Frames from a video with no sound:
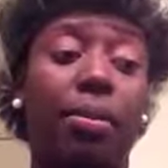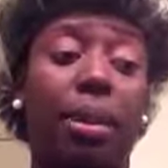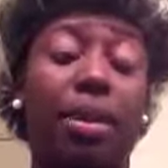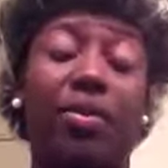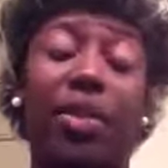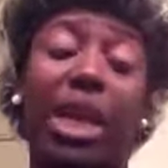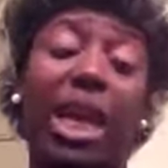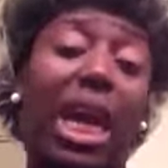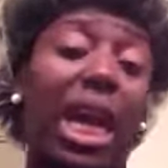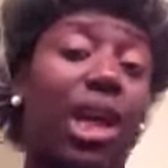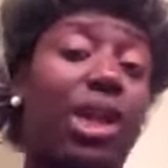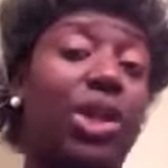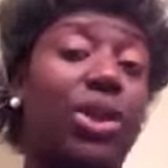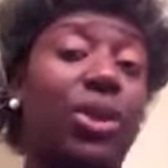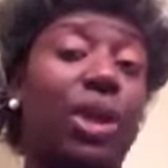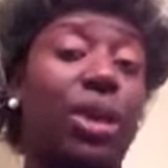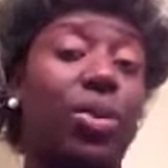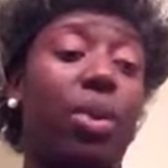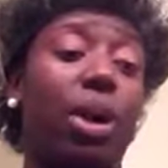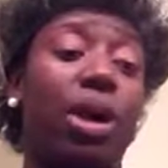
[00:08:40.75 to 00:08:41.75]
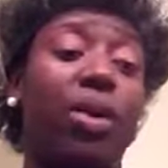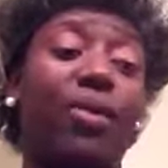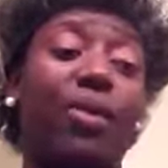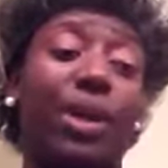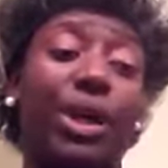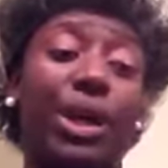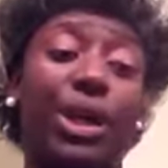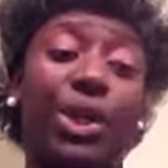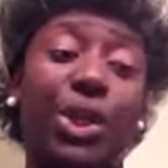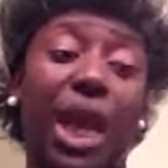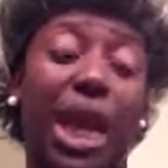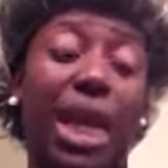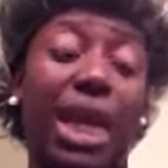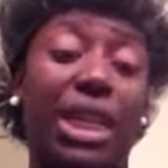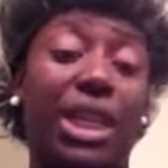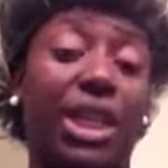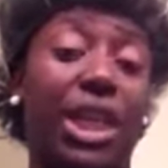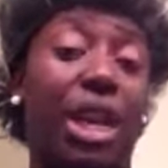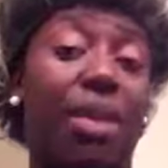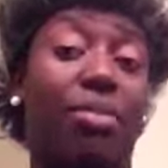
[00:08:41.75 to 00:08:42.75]
If the Cantu didn't work for you, try
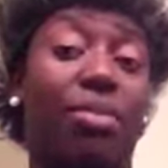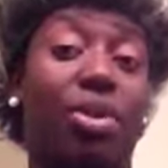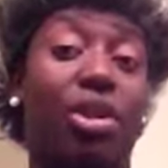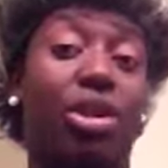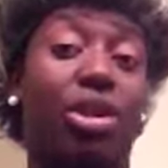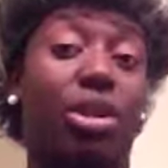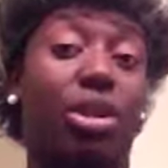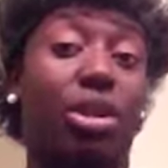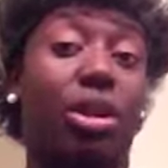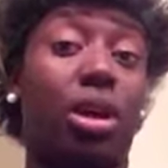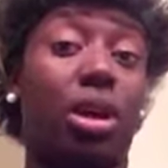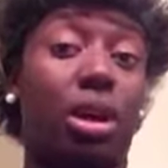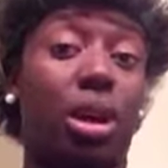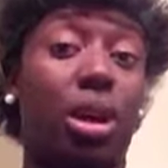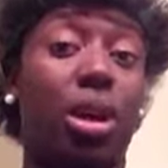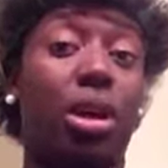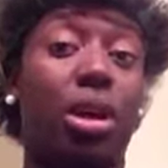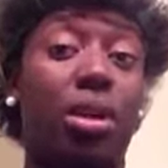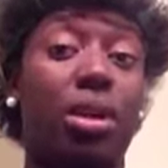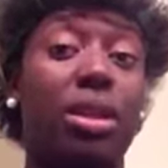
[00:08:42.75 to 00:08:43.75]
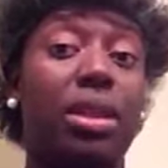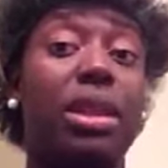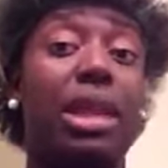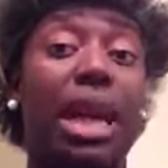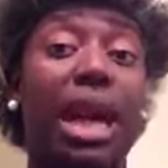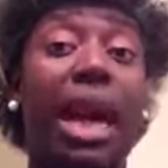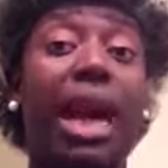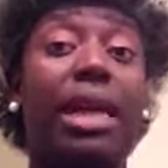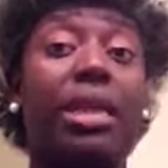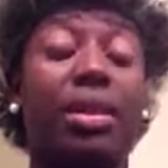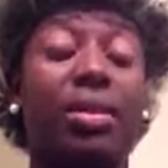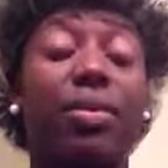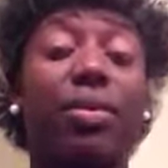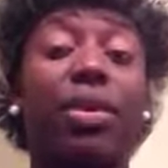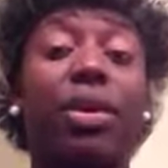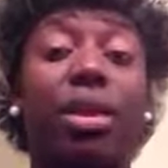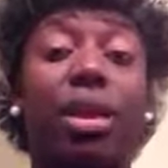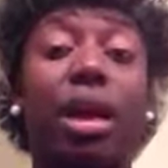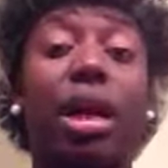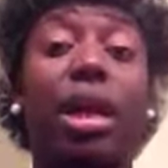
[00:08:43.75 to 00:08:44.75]
that Shea Moisture. You know, that has a
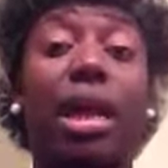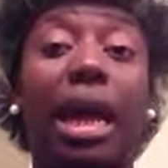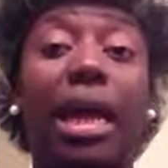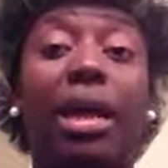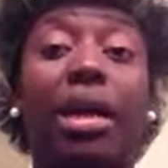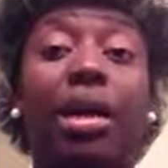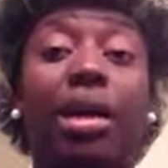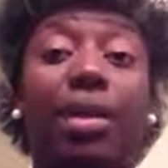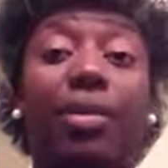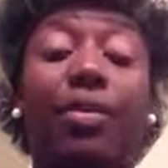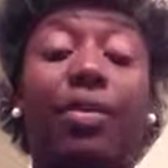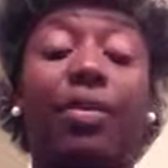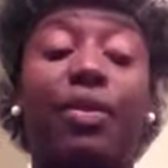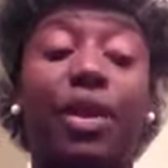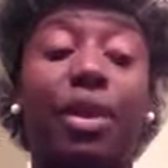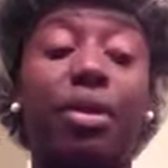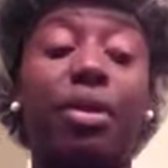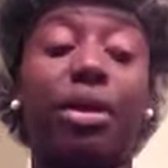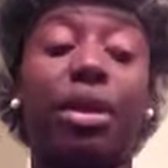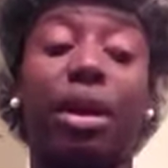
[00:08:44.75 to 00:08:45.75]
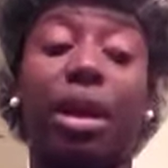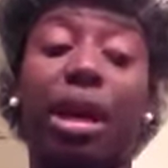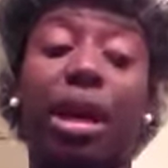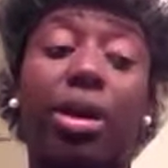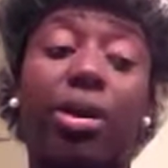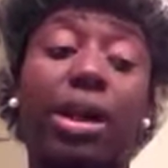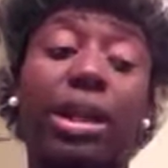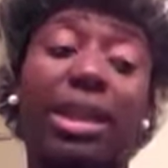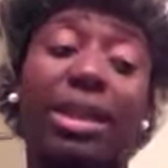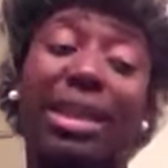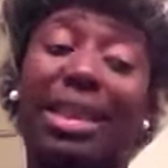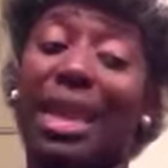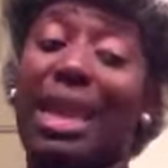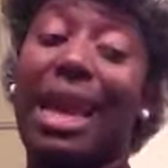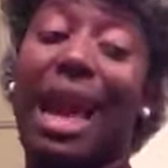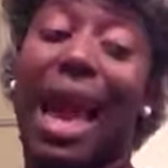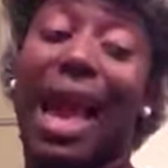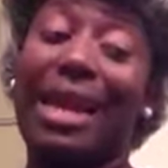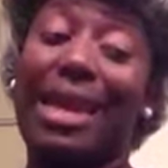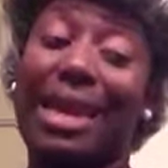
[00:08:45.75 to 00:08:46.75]
lot of good reviews on it. Only
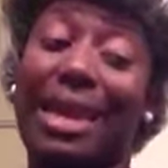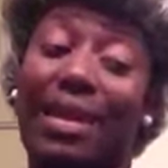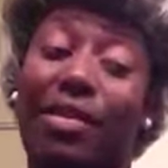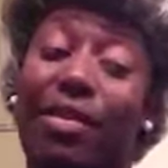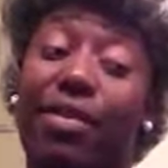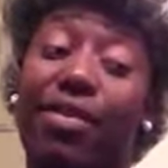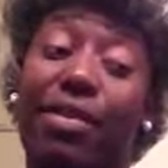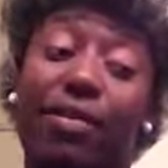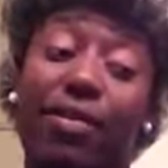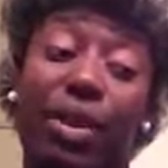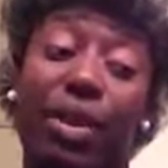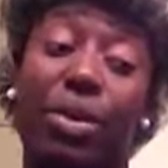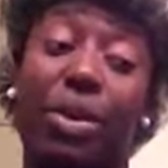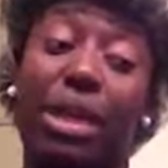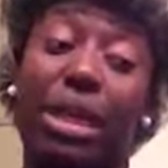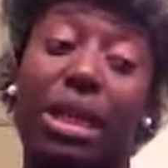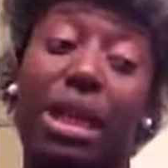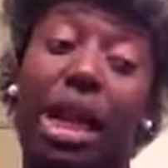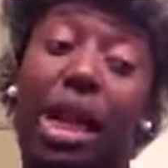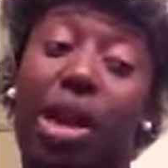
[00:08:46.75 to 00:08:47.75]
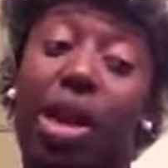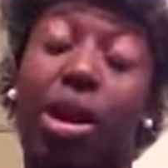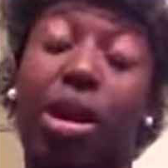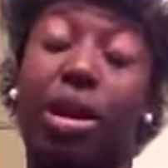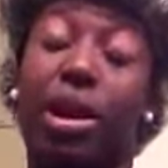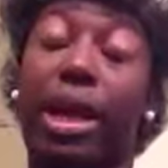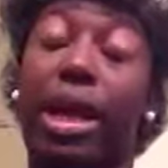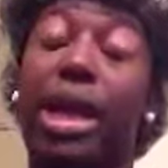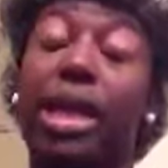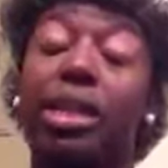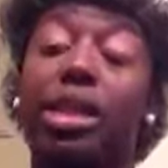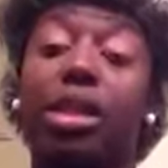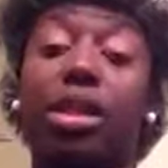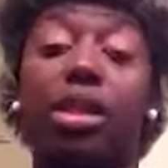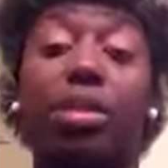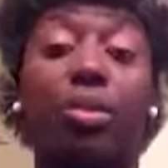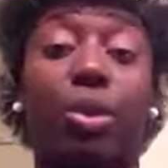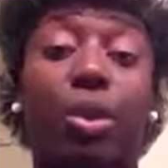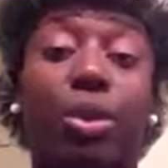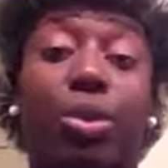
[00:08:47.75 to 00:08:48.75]
thing I can give a review on is that Curl Enhancing
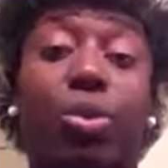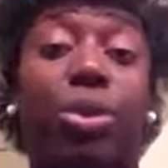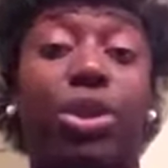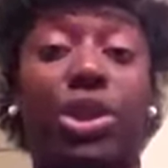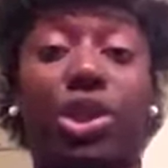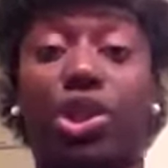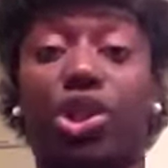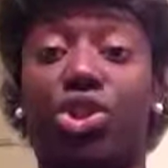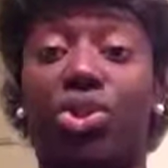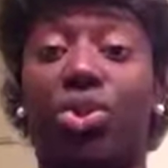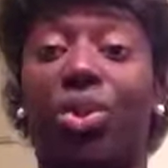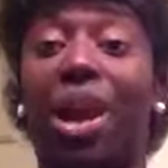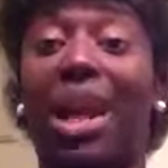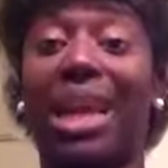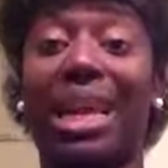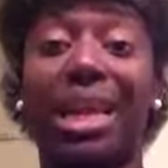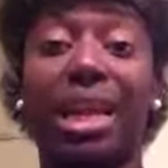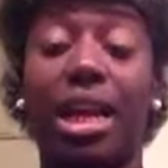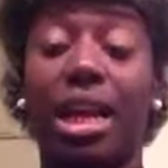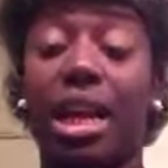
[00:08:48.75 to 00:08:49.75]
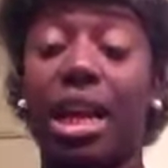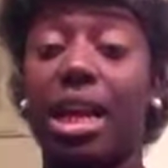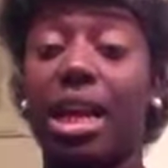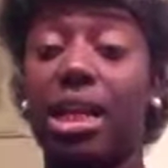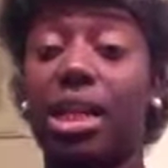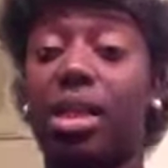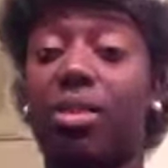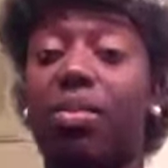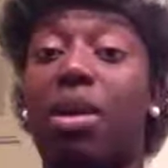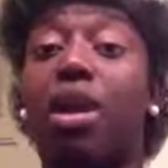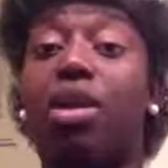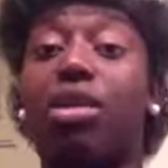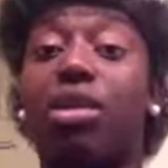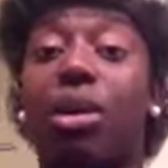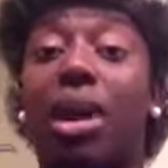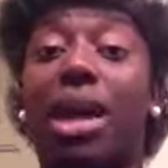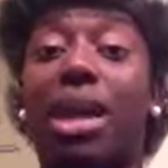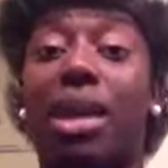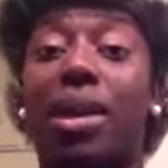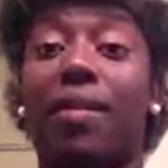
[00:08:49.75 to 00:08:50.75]
Smoothie, which is great. It smells
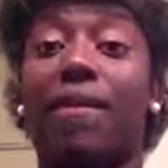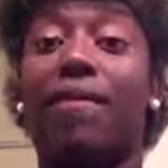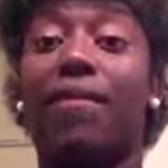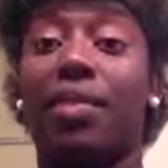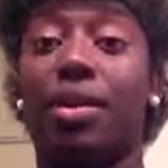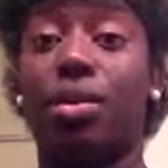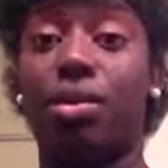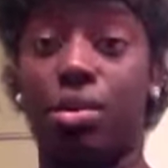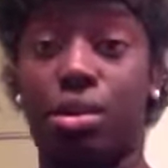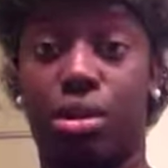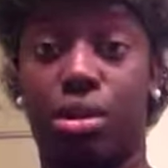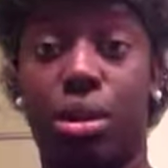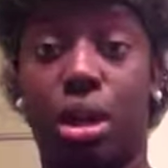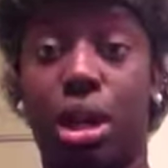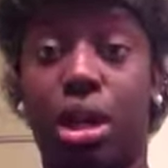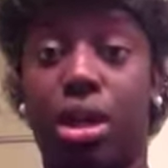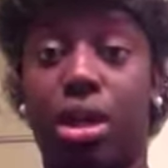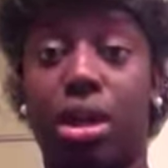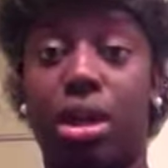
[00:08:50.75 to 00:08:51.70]
great and it feels great.